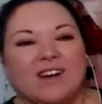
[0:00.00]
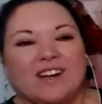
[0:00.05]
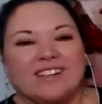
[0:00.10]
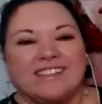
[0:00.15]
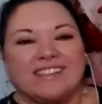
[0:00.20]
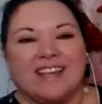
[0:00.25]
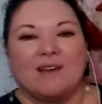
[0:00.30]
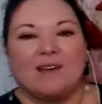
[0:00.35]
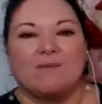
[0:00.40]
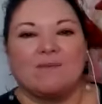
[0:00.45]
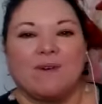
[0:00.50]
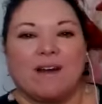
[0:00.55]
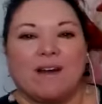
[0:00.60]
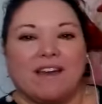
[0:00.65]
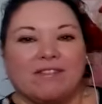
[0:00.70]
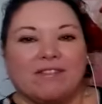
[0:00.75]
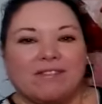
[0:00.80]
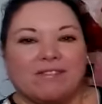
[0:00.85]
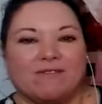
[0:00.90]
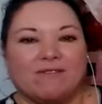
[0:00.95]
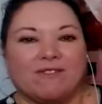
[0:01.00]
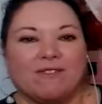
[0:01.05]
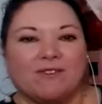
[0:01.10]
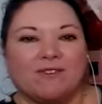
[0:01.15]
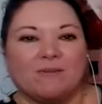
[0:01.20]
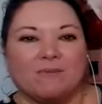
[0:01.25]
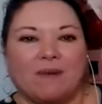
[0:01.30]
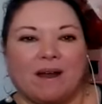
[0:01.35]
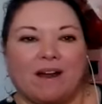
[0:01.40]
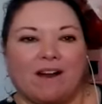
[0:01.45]
was I went
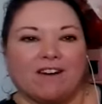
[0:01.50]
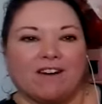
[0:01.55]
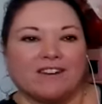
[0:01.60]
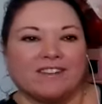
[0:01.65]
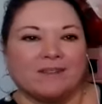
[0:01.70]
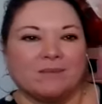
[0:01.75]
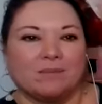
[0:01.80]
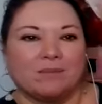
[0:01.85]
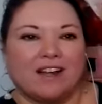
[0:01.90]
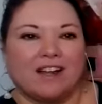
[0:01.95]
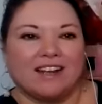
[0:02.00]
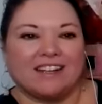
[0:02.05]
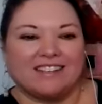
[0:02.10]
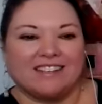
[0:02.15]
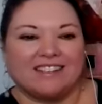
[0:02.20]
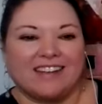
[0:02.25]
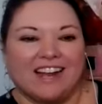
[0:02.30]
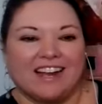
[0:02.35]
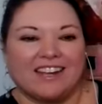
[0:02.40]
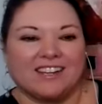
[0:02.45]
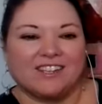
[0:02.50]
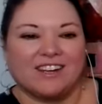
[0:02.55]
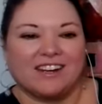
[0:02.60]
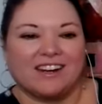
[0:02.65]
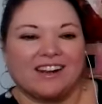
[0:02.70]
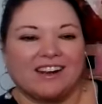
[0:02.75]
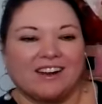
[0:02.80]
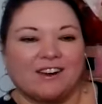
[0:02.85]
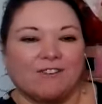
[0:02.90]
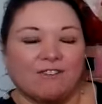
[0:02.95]
through my art supply stash
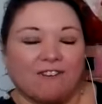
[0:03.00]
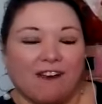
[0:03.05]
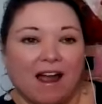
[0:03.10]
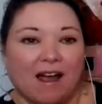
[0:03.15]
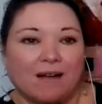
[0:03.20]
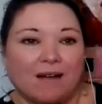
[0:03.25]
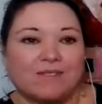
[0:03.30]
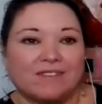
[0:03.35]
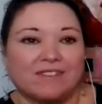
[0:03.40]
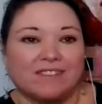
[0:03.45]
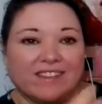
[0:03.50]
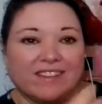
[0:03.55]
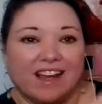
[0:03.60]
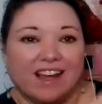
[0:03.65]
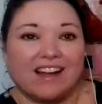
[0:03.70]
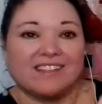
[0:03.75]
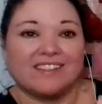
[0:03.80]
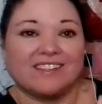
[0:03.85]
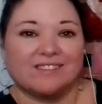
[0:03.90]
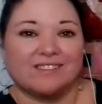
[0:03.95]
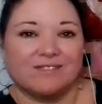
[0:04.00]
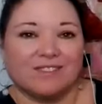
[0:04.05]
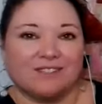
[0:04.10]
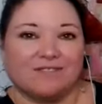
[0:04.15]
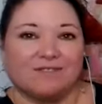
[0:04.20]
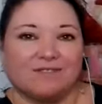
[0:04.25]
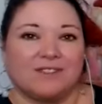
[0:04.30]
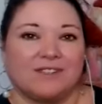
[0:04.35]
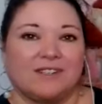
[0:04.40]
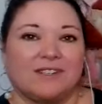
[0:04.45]
and I grabbed lots of
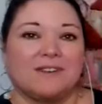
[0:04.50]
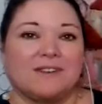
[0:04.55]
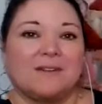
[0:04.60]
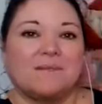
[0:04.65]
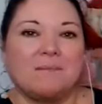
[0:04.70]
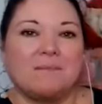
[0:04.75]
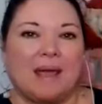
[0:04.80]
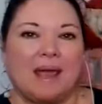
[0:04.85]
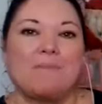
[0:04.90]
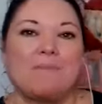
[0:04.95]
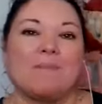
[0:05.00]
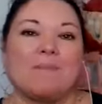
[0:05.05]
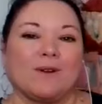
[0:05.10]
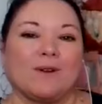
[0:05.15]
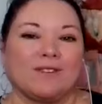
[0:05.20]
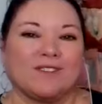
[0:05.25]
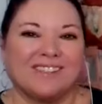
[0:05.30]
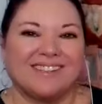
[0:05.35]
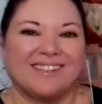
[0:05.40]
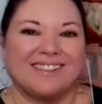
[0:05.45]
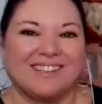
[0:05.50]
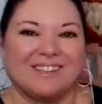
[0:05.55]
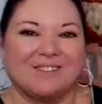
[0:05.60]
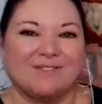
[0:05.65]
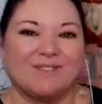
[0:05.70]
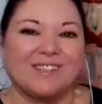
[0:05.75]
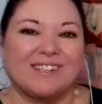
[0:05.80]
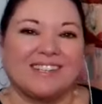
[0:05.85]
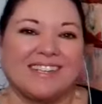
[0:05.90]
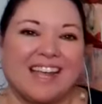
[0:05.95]
different papers,
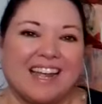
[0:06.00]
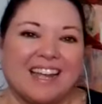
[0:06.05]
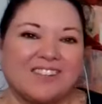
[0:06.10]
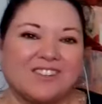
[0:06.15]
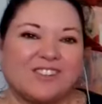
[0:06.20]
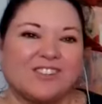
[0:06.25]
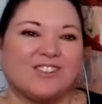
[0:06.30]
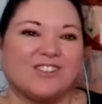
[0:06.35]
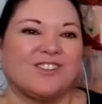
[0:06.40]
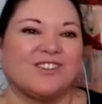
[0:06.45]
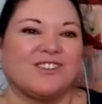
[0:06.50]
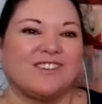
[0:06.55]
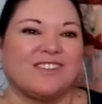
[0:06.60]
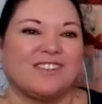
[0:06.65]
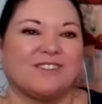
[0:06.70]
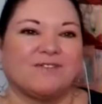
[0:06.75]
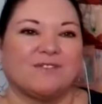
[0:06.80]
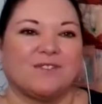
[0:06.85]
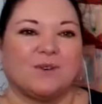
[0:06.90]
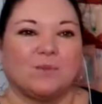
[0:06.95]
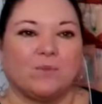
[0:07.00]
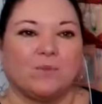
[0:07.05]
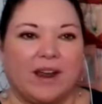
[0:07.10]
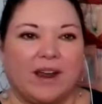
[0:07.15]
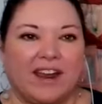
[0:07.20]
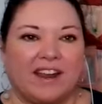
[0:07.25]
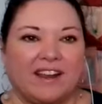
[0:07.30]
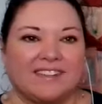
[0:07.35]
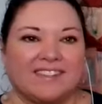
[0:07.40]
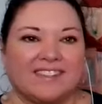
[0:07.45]
different textures, different
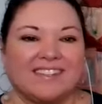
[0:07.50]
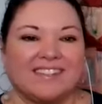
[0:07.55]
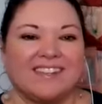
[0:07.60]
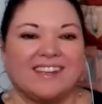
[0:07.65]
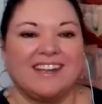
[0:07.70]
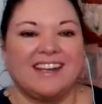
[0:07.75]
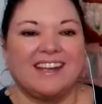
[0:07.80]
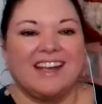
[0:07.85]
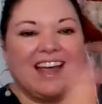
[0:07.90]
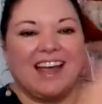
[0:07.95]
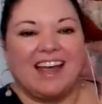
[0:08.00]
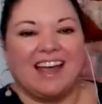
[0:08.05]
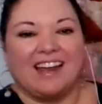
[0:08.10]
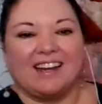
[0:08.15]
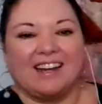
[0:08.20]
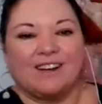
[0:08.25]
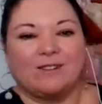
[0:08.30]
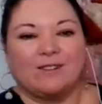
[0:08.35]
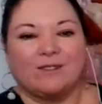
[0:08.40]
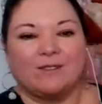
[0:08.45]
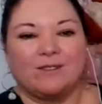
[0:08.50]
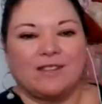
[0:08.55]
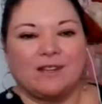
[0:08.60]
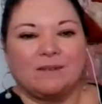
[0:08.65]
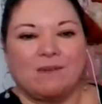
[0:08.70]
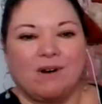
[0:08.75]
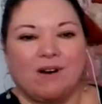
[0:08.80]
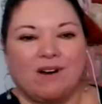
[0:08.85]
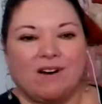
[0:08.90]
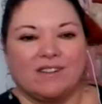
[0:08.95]
weights, and glued
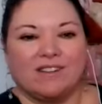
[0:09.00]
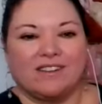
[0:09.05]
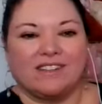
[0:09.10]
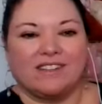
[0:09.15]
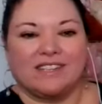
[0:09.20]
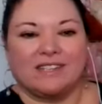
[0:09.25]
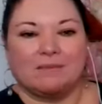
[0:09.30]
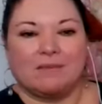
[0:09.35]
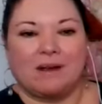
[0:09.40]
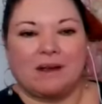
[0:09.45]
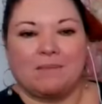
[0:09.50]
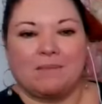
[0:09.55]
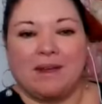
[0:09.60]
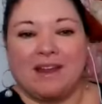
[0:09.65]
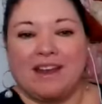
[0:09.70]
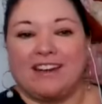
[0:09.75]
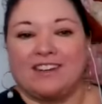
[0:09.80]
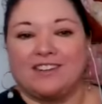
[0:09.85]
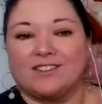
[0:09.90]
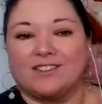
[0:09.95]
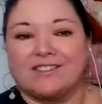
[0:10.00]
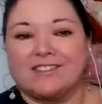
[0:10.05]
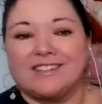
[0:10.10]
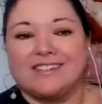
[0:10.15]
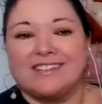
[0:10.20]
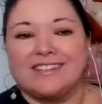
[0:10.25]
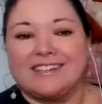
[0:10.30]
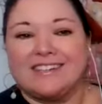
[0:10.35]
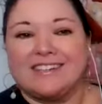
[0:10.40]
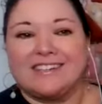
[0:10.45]
them all into my page.
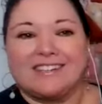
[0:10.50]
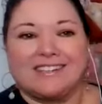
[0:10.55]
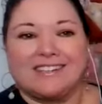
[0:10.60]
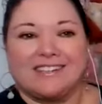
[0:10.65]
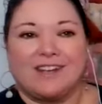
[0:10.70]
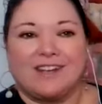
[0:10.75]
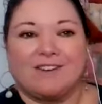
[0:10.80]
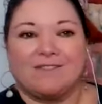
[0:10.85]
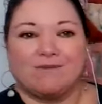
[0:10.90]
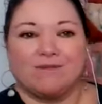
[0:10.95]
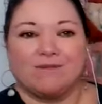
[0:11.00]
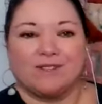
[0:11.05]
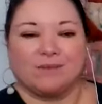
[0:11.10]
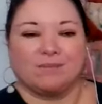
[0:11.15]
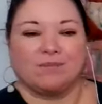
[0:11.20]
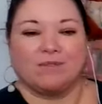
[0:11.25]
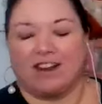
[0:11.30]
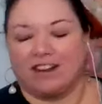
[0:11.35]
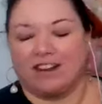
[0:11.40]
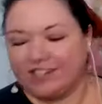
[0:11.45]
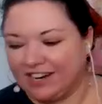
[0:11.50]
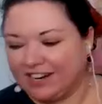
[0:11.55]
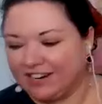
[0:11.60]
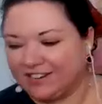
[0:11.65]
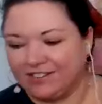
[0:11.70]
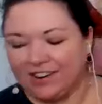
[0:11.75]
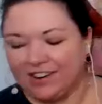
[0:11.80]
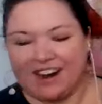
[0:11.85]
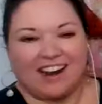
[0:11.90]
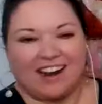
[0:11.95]
This in itself was a
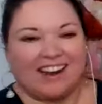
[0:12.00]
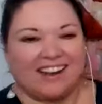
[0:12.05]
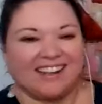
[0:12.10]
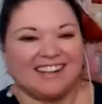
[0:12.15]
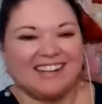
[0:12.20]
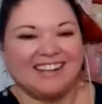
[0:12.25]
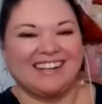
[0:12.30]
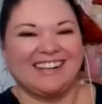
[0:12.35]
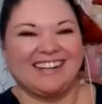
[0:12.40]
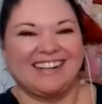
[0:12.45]
project, right?